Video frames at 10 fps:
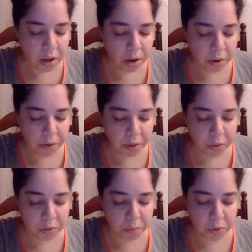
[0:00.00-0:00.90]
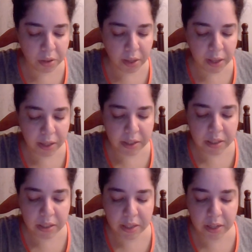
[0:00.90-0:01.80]
are those most likely to
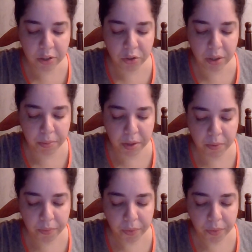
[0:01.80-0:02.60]
seek treatment.